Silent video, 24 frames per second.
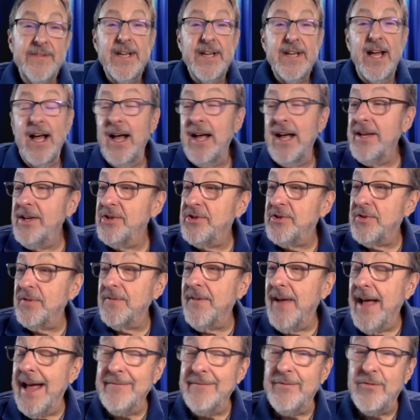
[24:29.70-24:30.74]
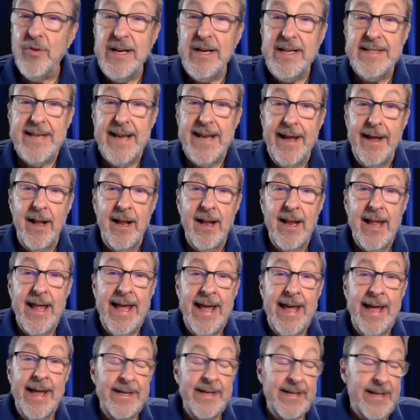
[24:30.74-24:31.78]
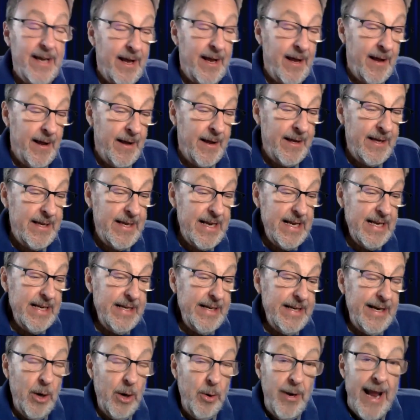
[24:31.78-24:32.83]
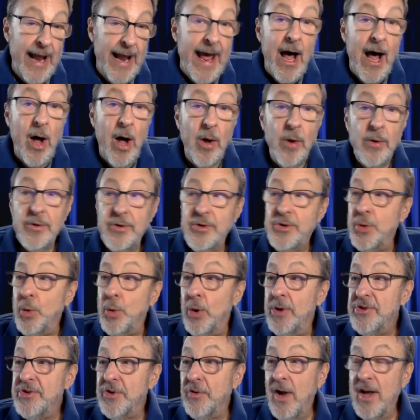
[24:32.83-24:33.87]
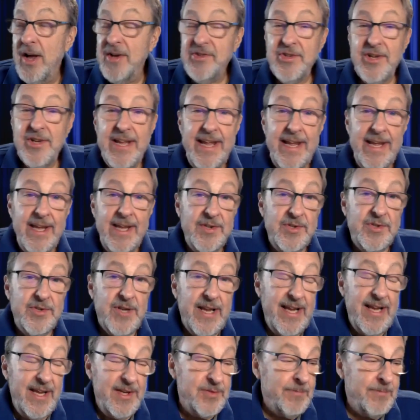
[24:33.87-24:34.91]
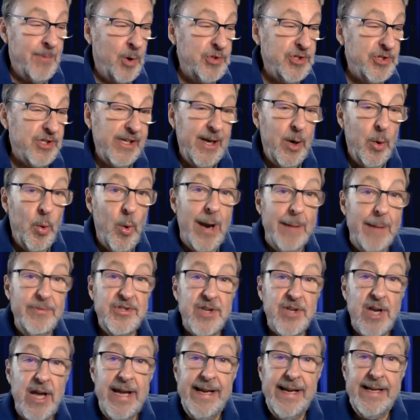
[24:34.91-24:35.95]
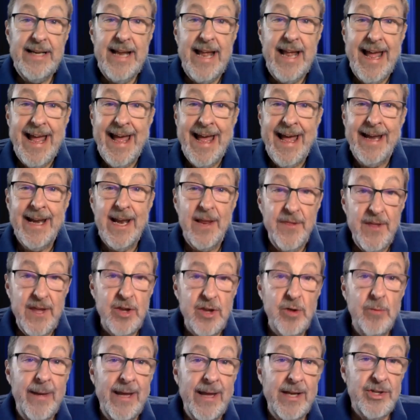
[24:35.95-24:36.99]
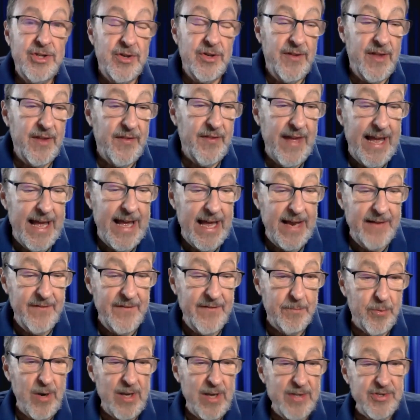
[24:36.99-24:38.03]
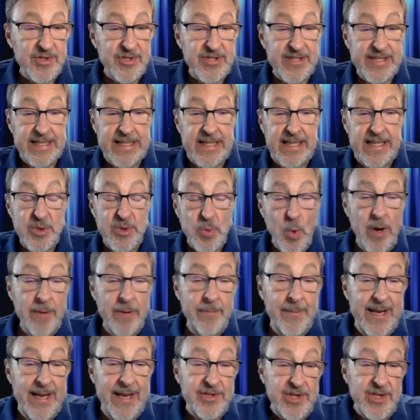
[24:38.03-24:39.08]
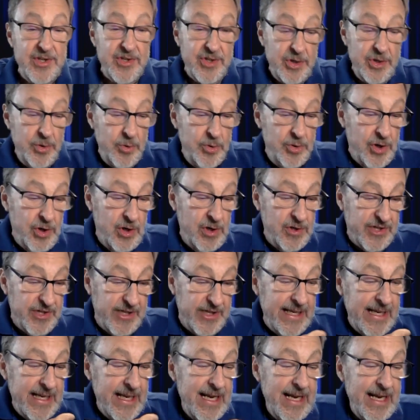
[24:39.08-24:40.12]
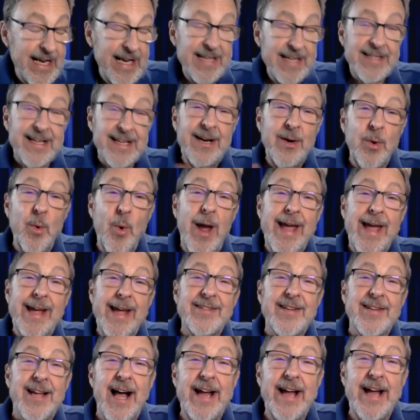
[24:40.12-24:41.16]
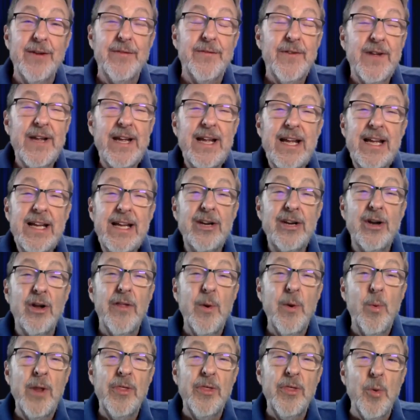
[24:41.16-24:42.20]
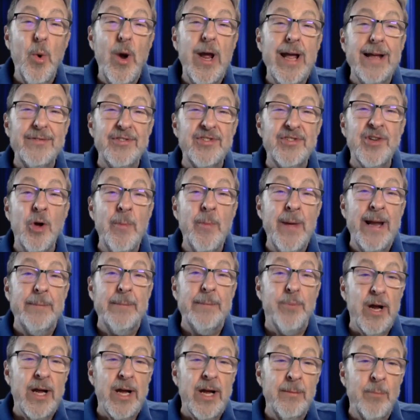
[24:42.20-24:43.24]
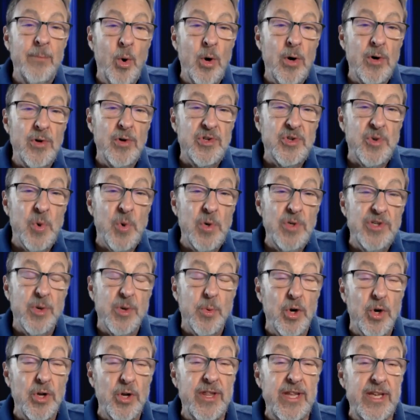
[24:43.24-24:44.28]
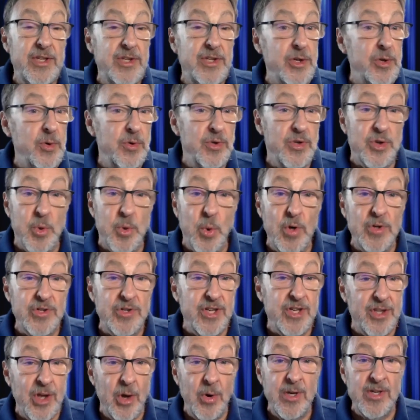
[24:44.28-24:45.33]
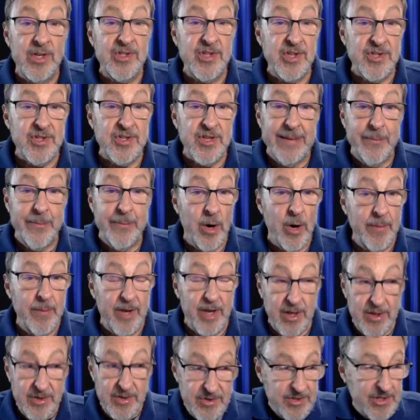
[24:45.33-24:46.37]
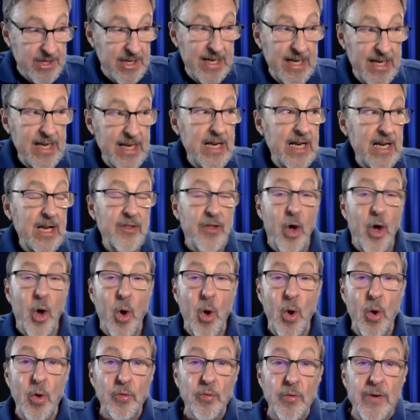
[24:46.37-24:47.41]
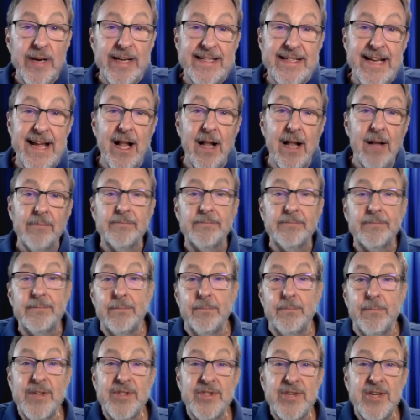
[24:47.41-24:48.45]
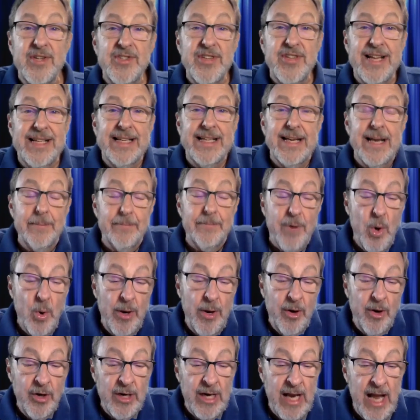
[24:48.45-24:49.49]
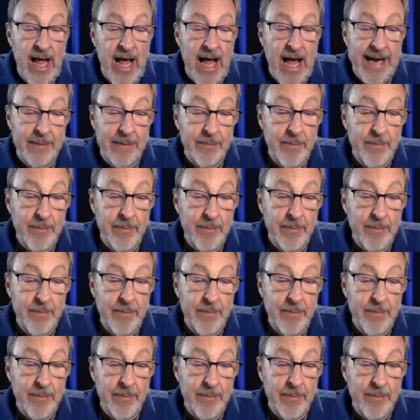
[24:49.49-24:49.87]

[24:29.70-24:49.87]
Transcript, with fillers: Uh, you survived retail, and uh, you know now Toys R Us is is mostly a website, and I think you mentioned that they have a presence in at least one Macy's in New Jersey. In a way, it's kind of you know they went the way of so many brick and mortar stores that were these huge stores that don't exist anymore because the whole retail business ended up going online.